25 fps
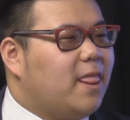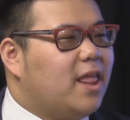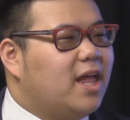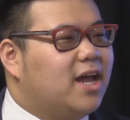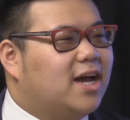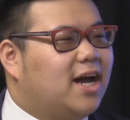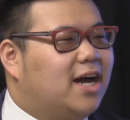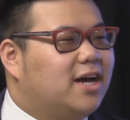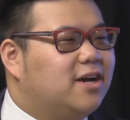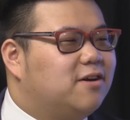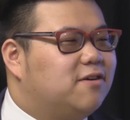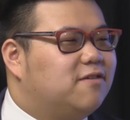
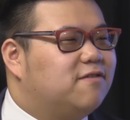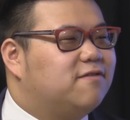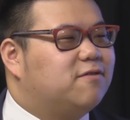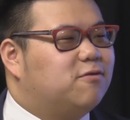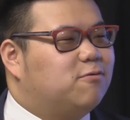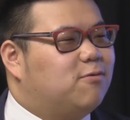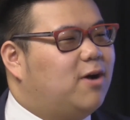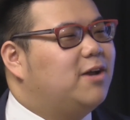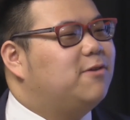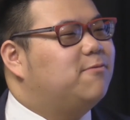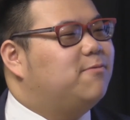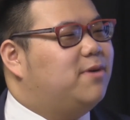kind of
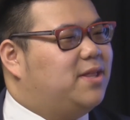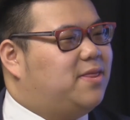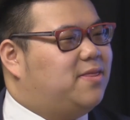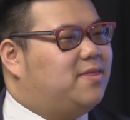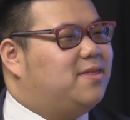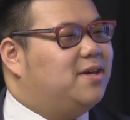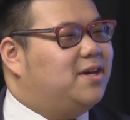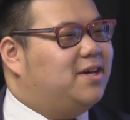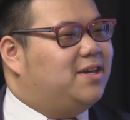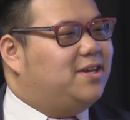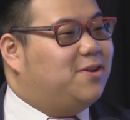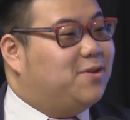run with
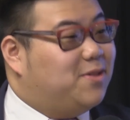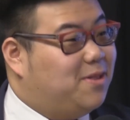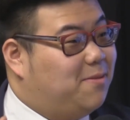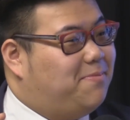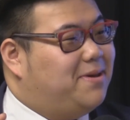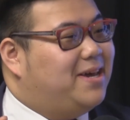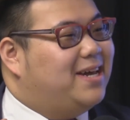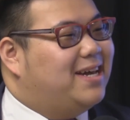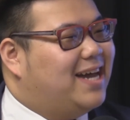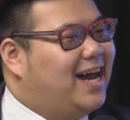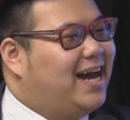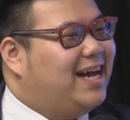the, you know, the
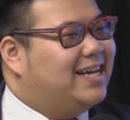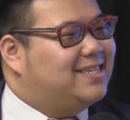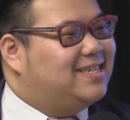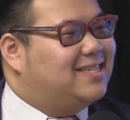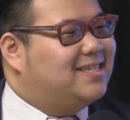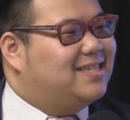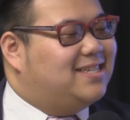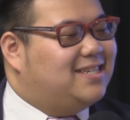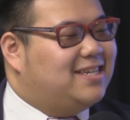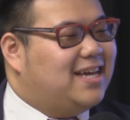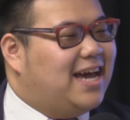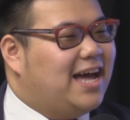big guys
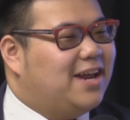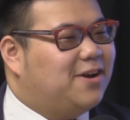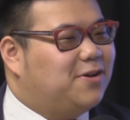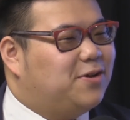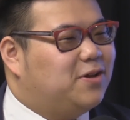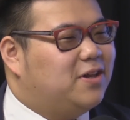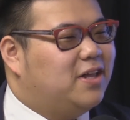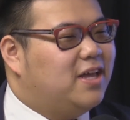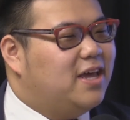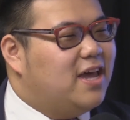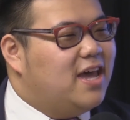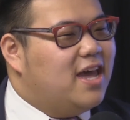in
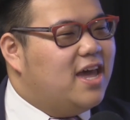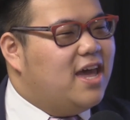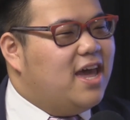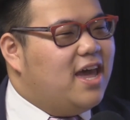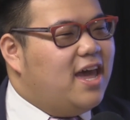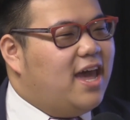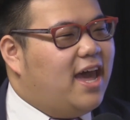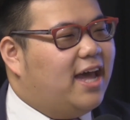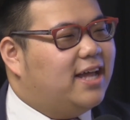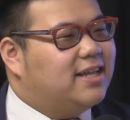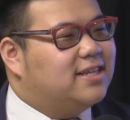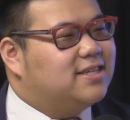Seattle.
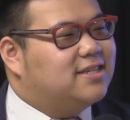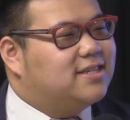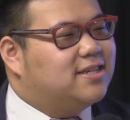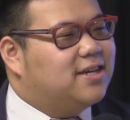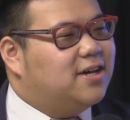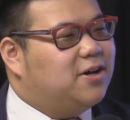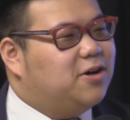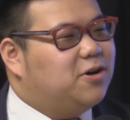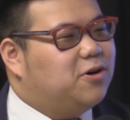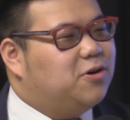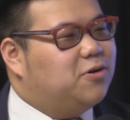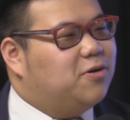And
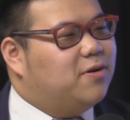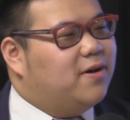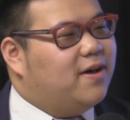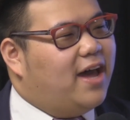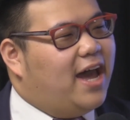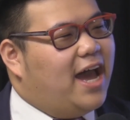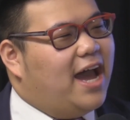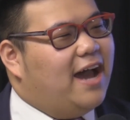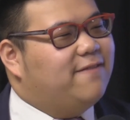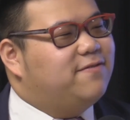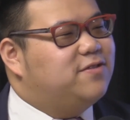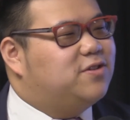so
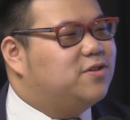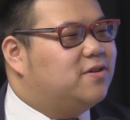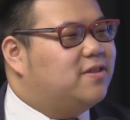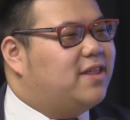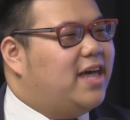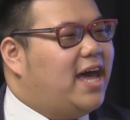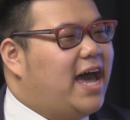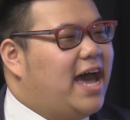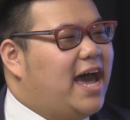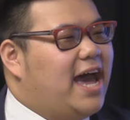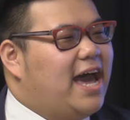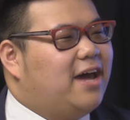after
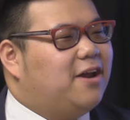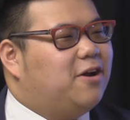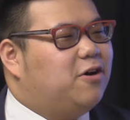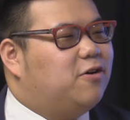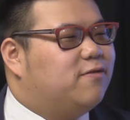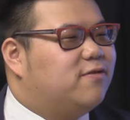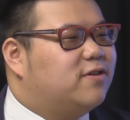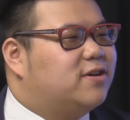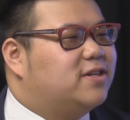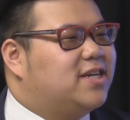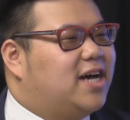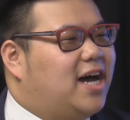that,
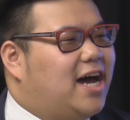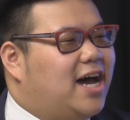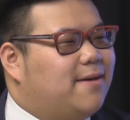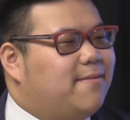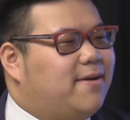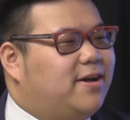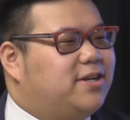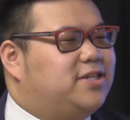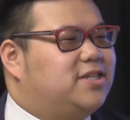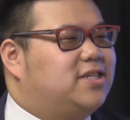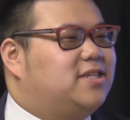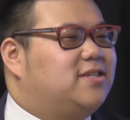over time,
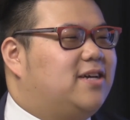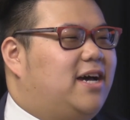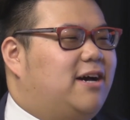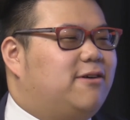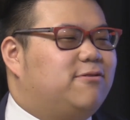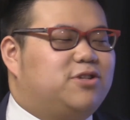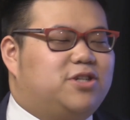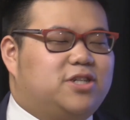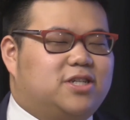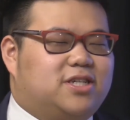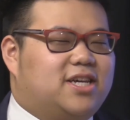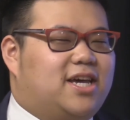I
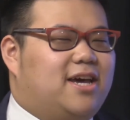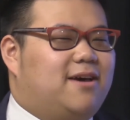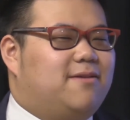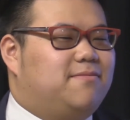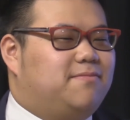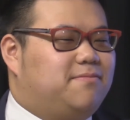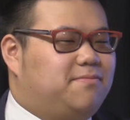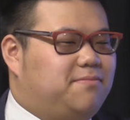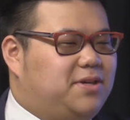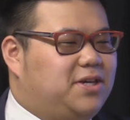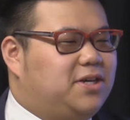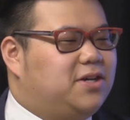was just
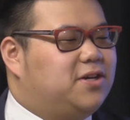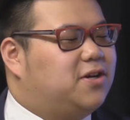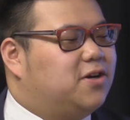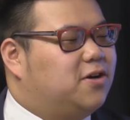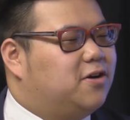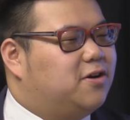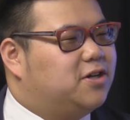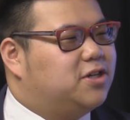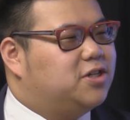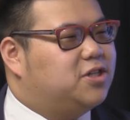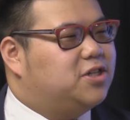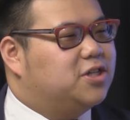kept being
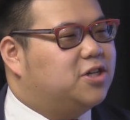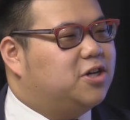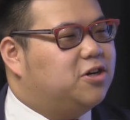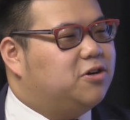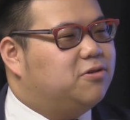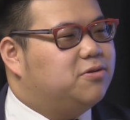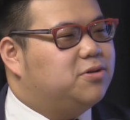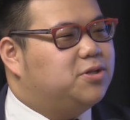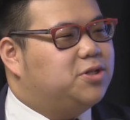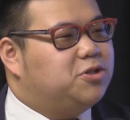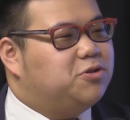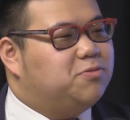encouraged to
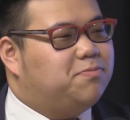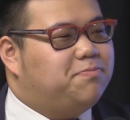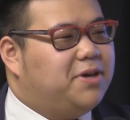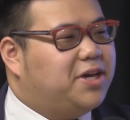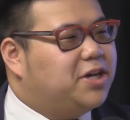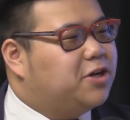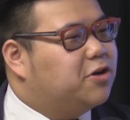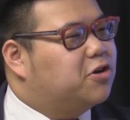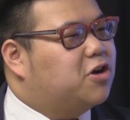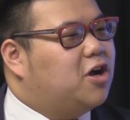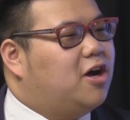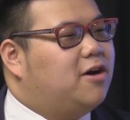go do
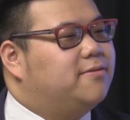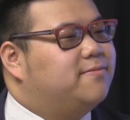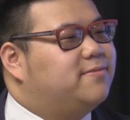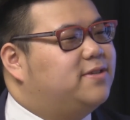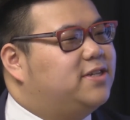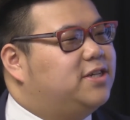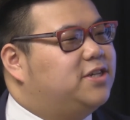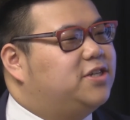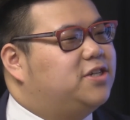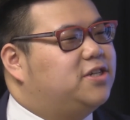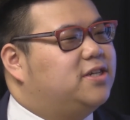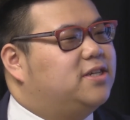bigger
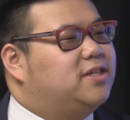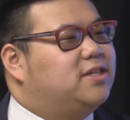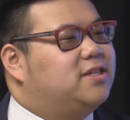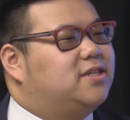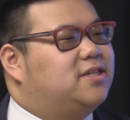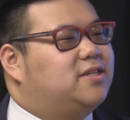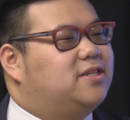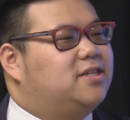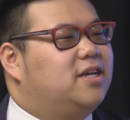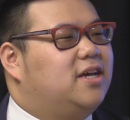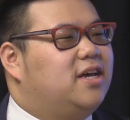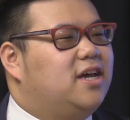
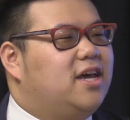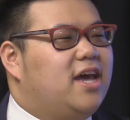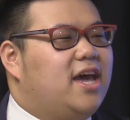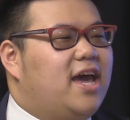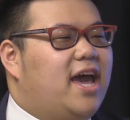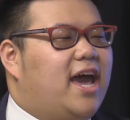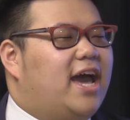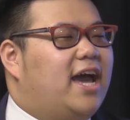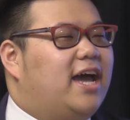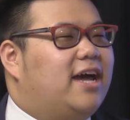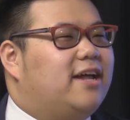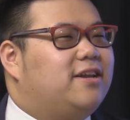competitions.
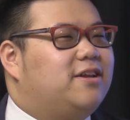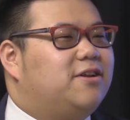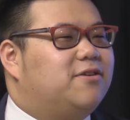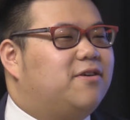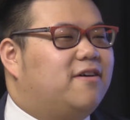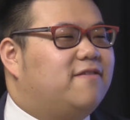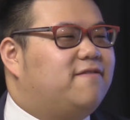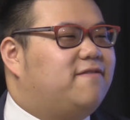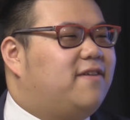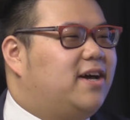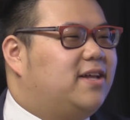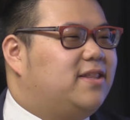And, you know,
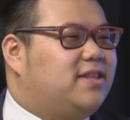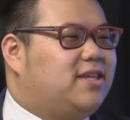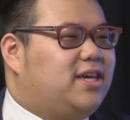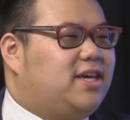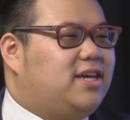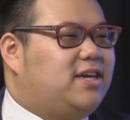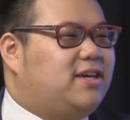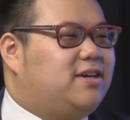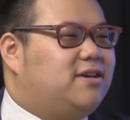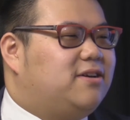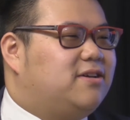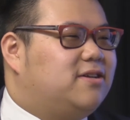I
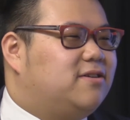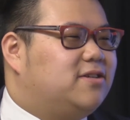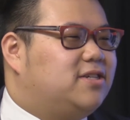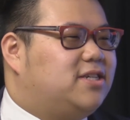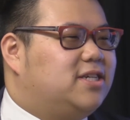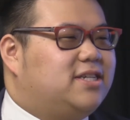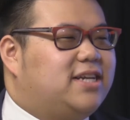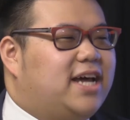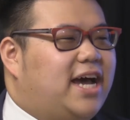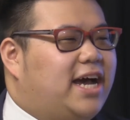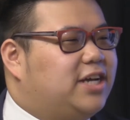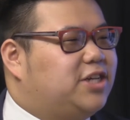finally
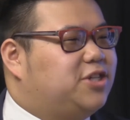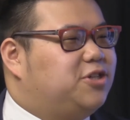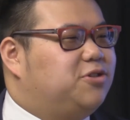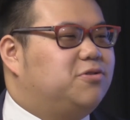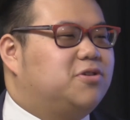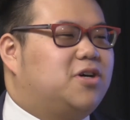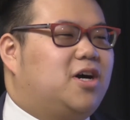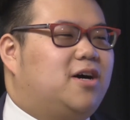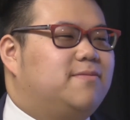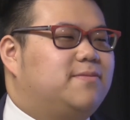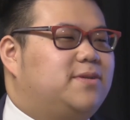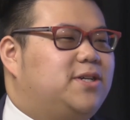did
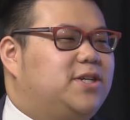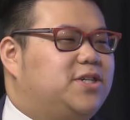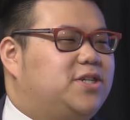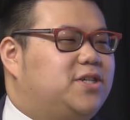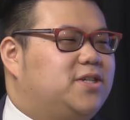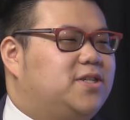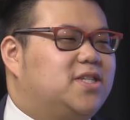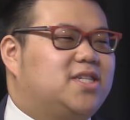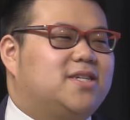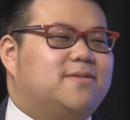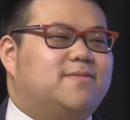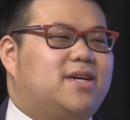national
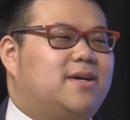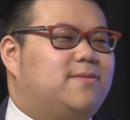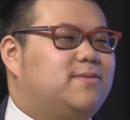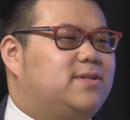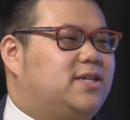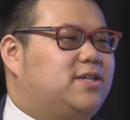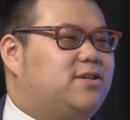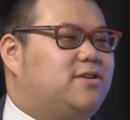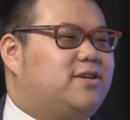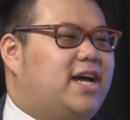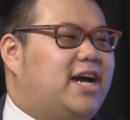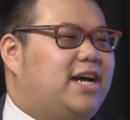competitions, sometimes
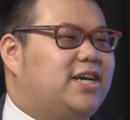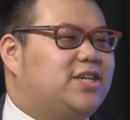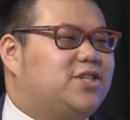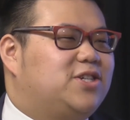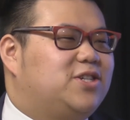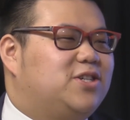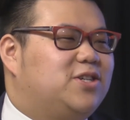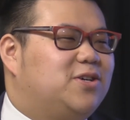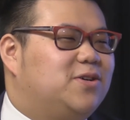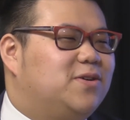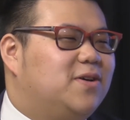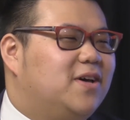
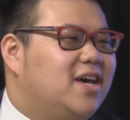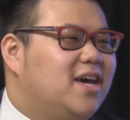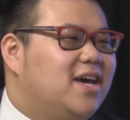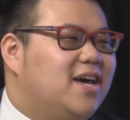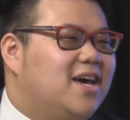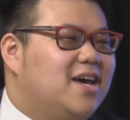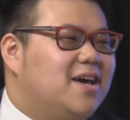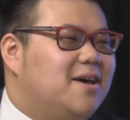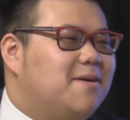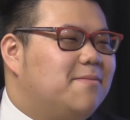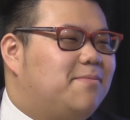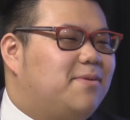international.
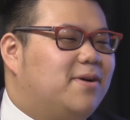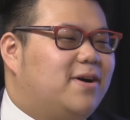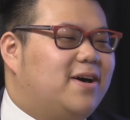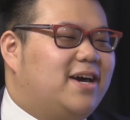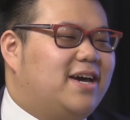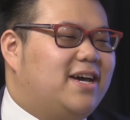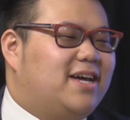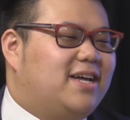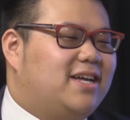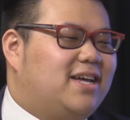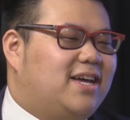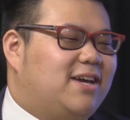
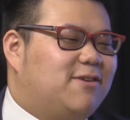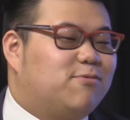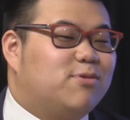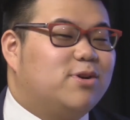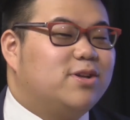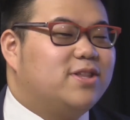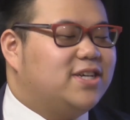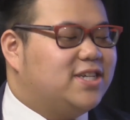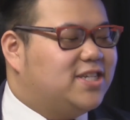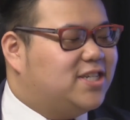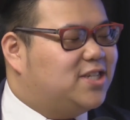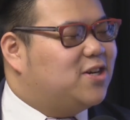But it
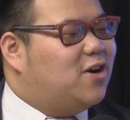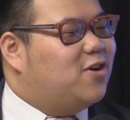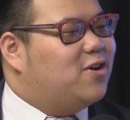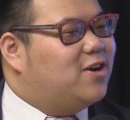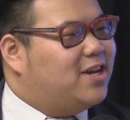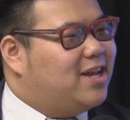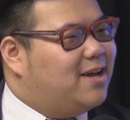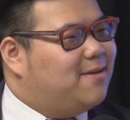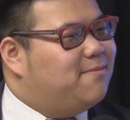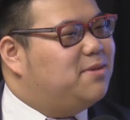really started at